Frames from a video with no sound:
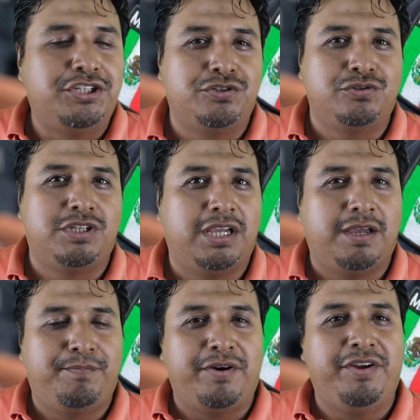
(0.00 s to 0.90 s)
issue.
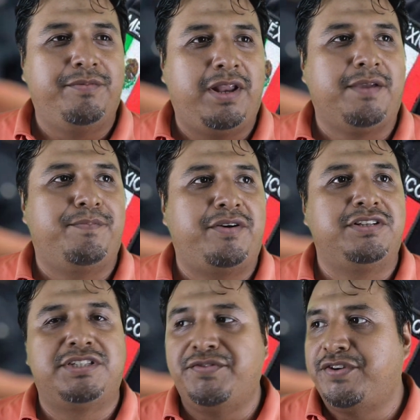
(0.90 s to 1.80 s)
They're very, like,
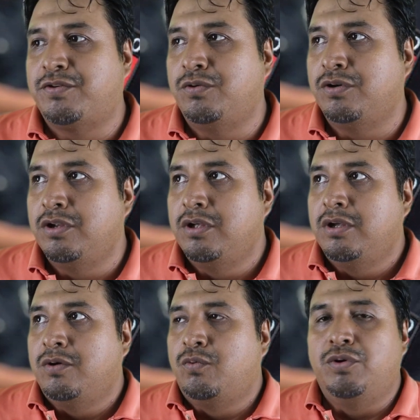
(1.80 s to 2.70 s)
very difficult
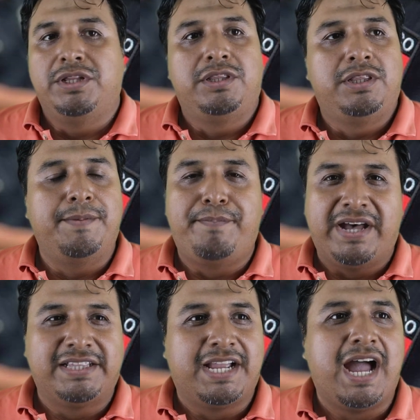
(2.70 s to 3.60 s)
with the
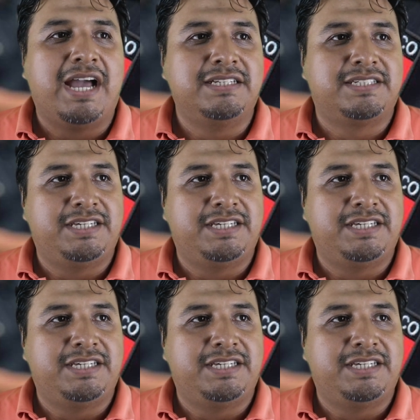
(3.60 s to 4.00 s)
bad guys